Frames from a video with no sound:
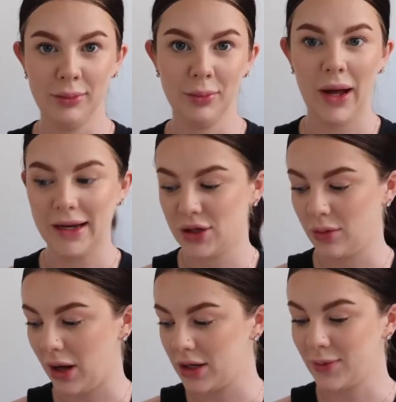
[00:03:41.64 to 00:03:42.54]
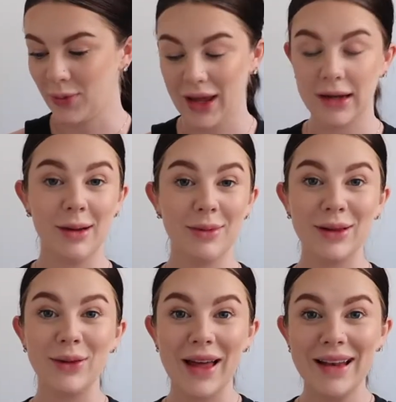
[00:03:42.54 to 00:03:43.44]
buy too much, but we ended up with
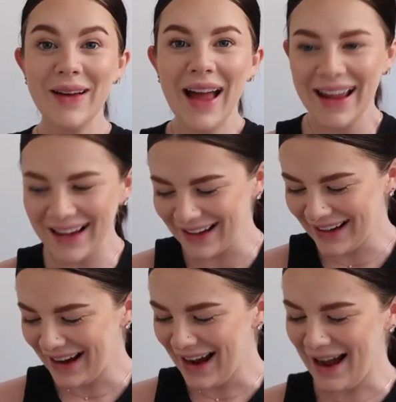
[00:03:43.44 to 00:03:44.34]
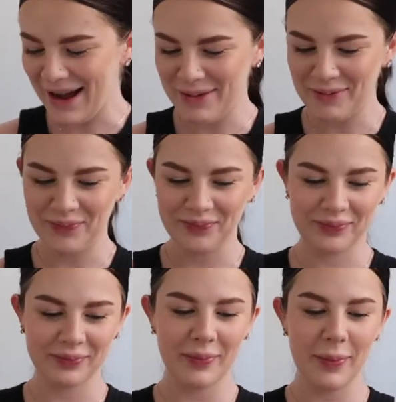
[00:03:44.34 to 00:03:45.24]
a lot anyway.
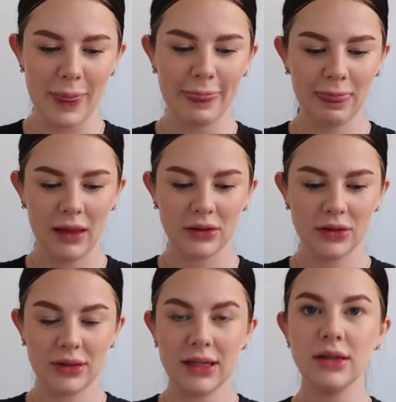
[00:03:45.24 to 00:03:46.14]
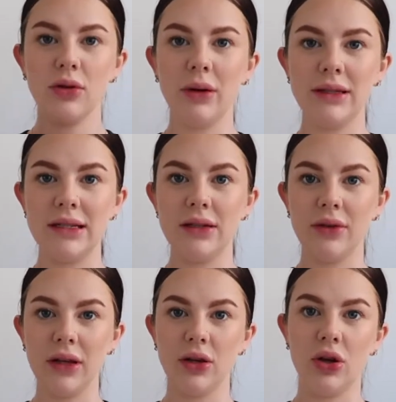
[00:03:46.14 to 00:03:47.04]
These little onesies are
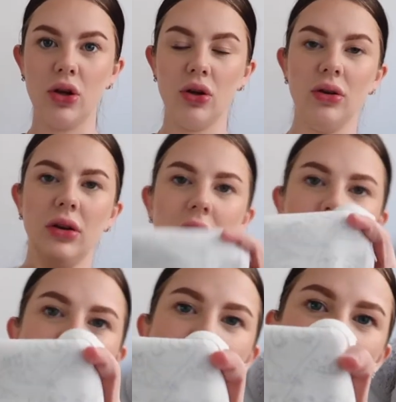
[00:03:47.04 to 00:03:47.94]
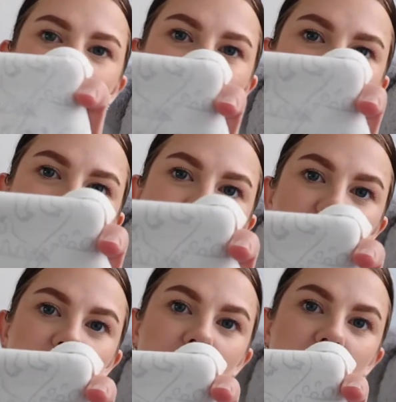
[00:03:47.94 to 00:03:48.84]
really cute. It's got
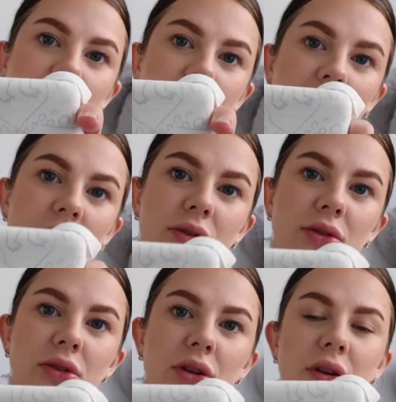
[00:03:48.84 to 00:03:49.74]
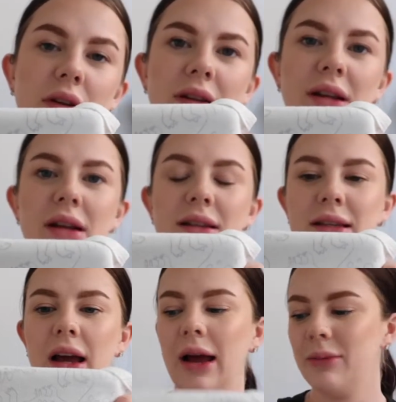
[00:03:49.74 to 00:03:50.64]
little dinosaurs on it.
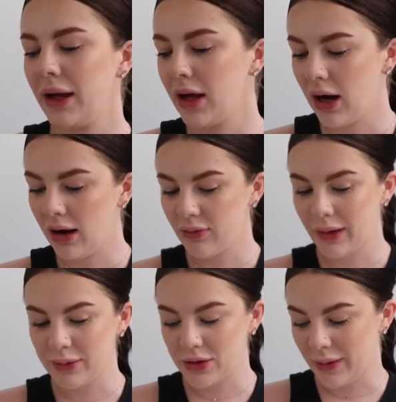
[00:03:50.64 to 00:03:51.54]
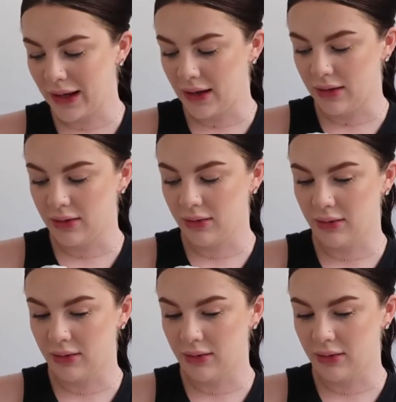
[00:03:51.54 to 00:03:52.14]
See, I'm like halfway between